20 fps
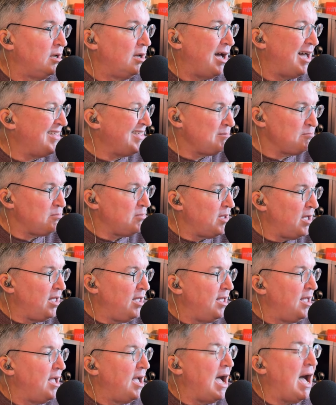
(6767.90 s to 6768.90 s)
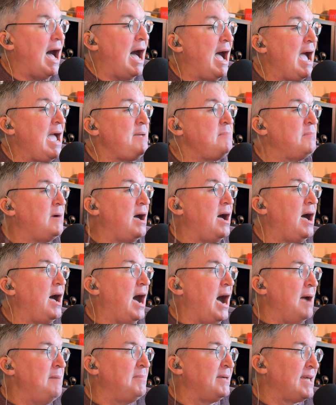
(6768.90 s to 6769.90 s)
I think I'm
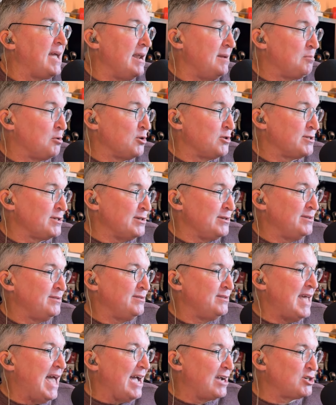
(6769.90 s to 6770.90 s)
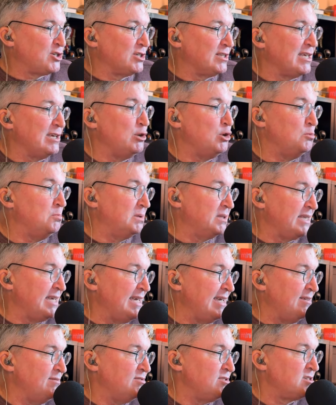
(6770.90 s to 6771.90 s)
I'm the kind of person actually who
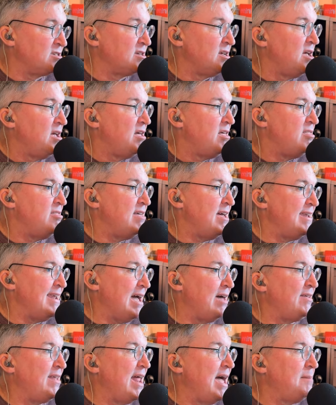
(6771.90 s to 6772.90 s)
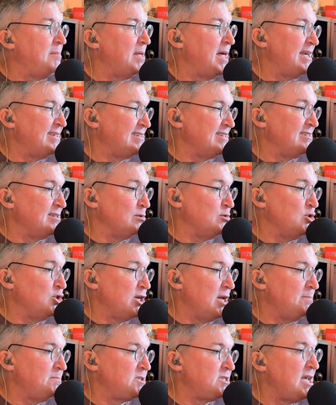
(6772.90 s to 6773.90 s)
believes that now that Apple has its own
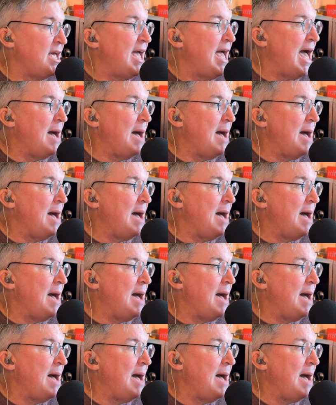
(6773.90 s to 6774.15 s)
chips,